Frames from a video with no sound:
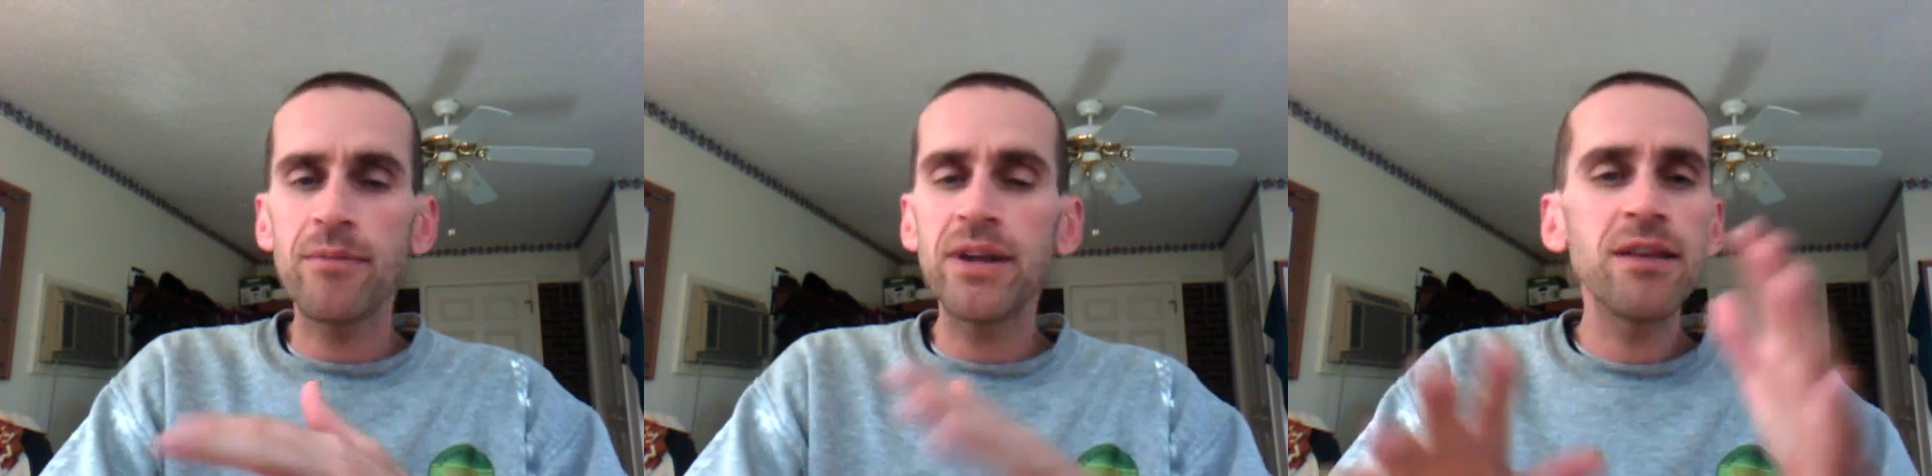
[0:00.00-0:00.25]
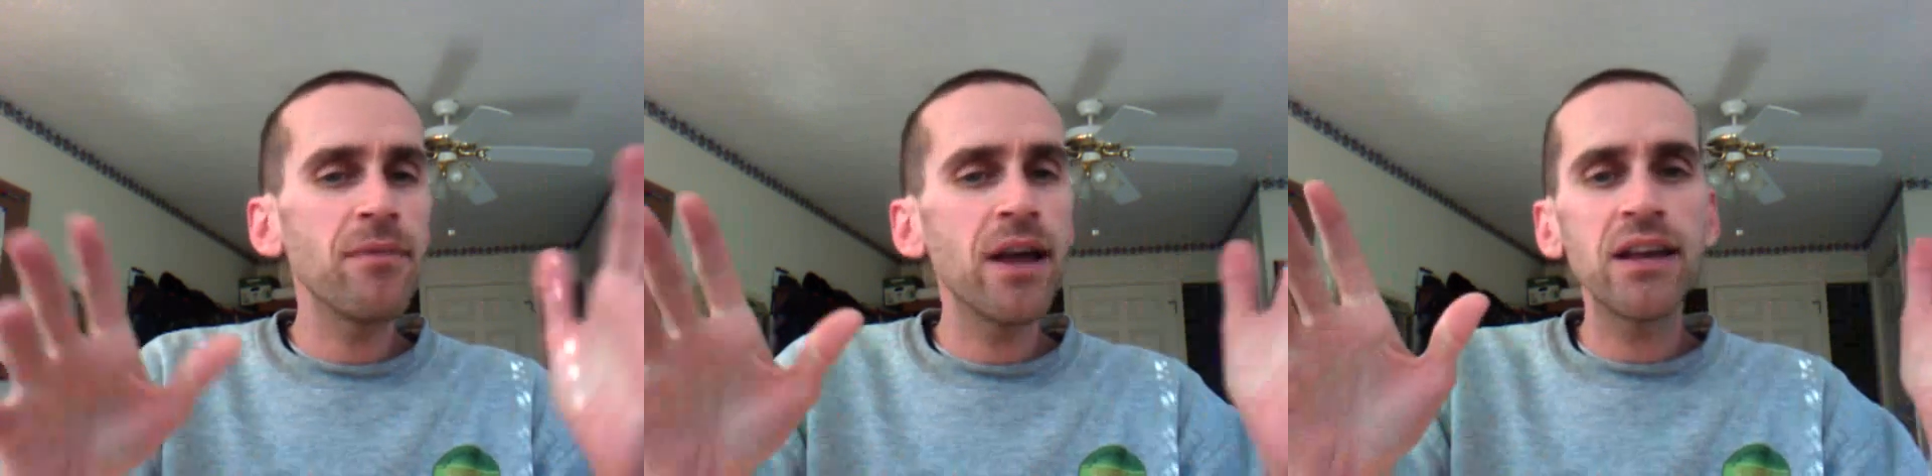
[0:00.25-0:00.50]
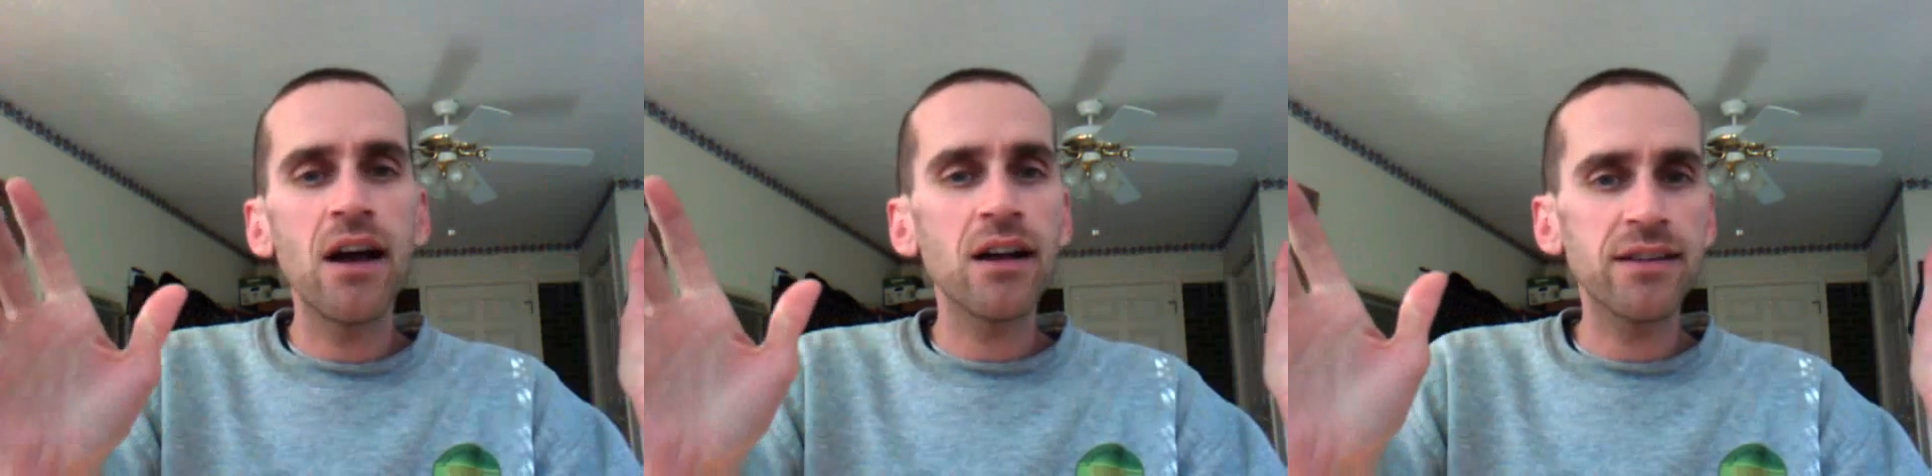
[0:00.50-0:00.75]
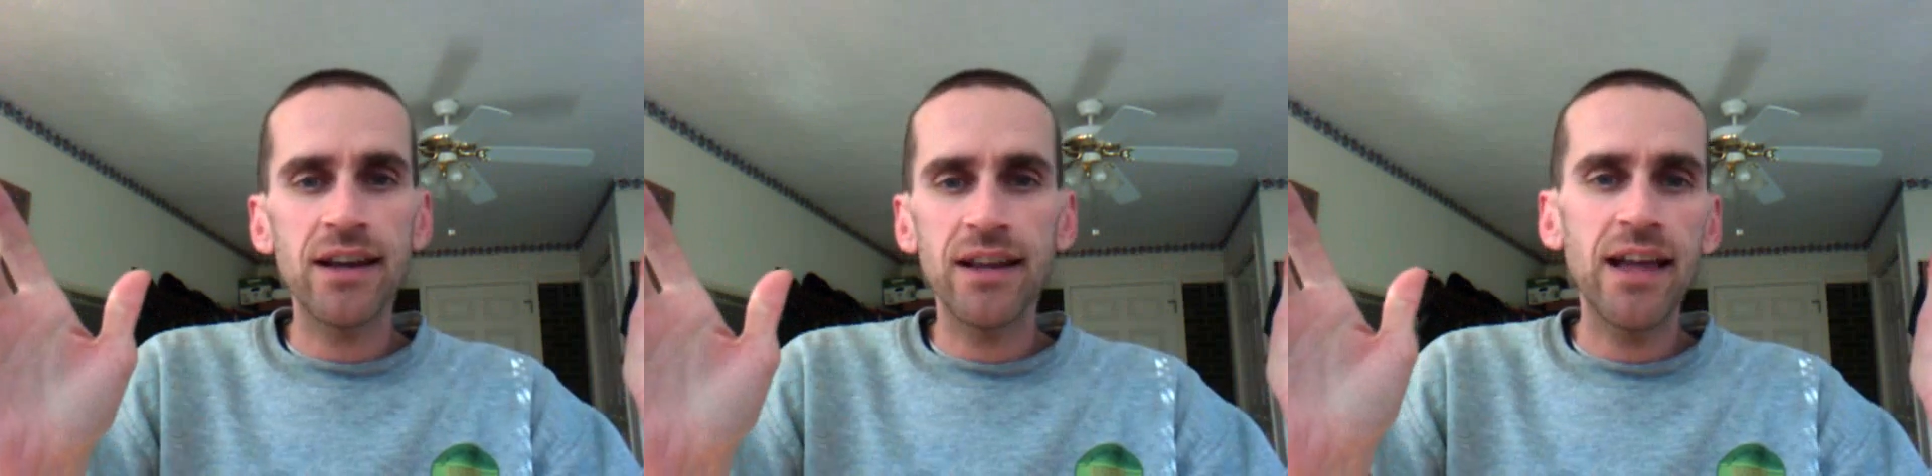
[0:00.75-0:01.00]
I mean, he may
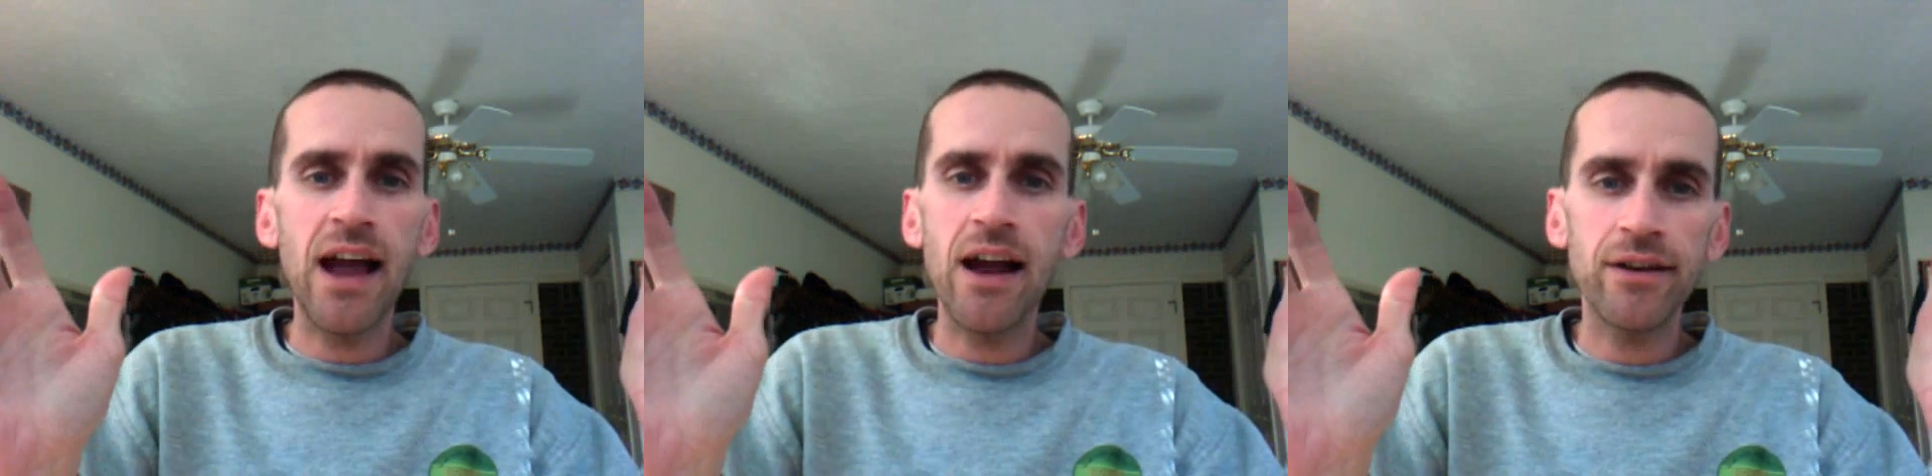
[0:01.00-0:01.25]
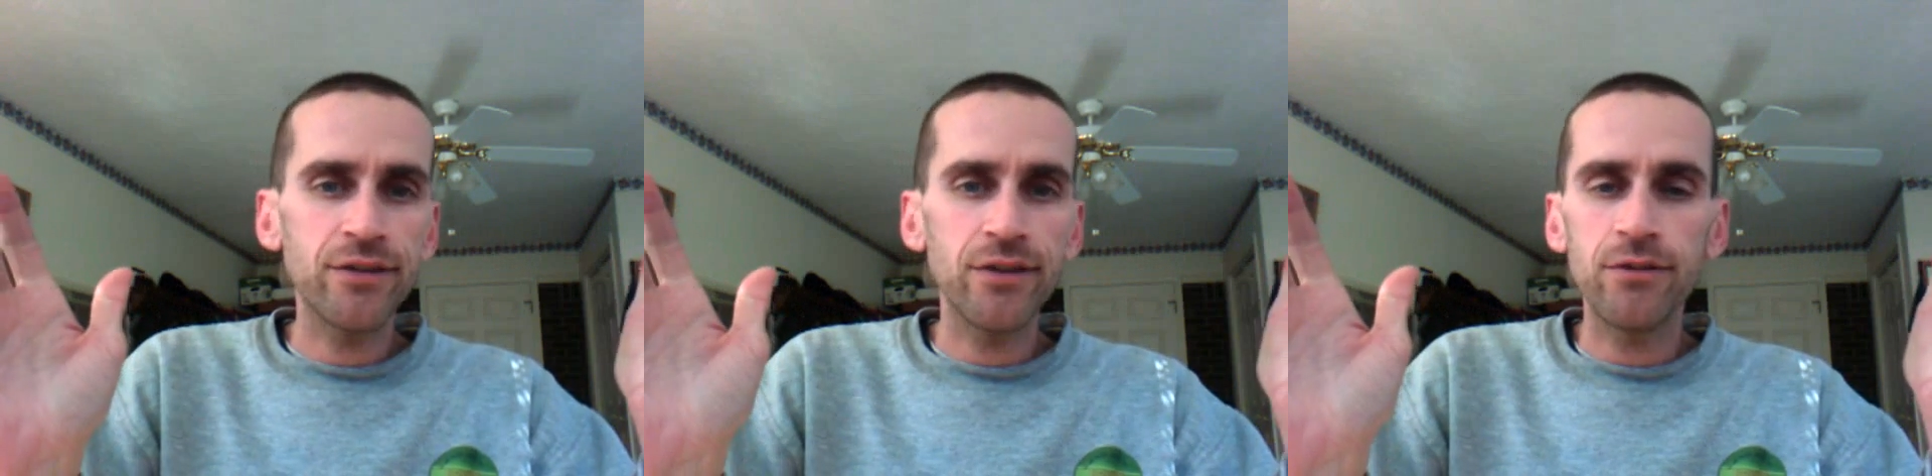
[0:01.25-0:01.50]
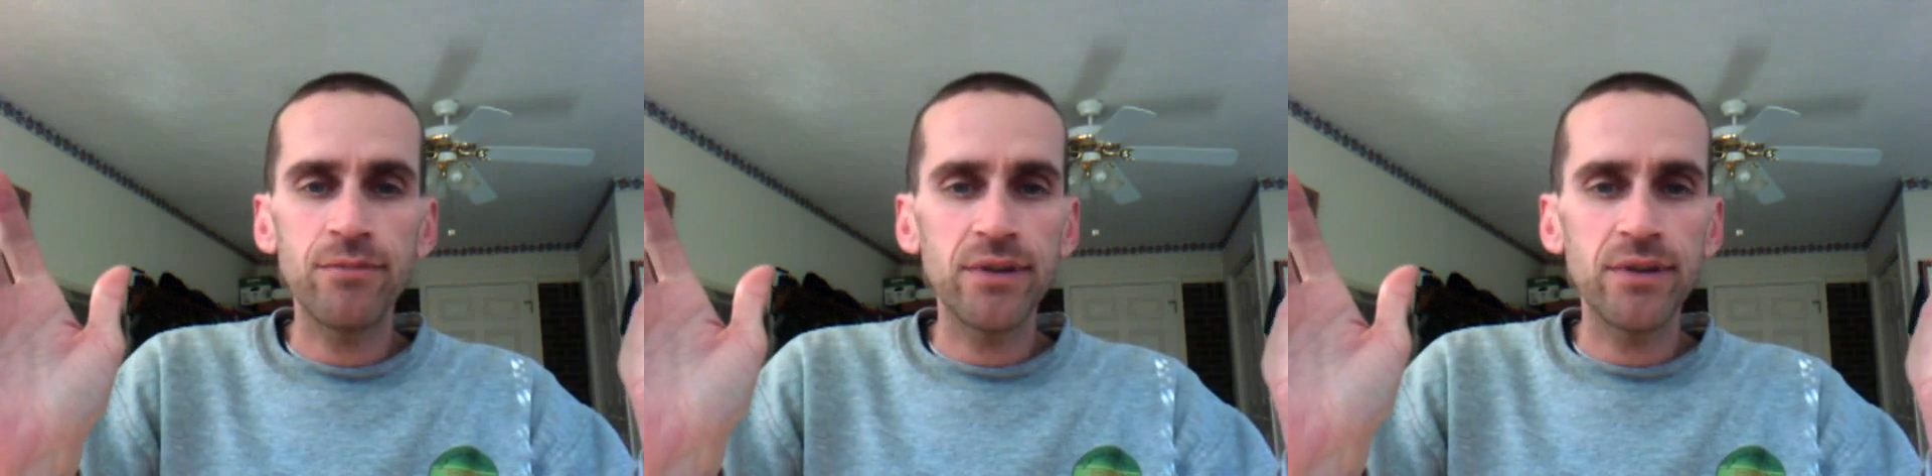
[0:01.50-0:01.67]
knock out a guy or two,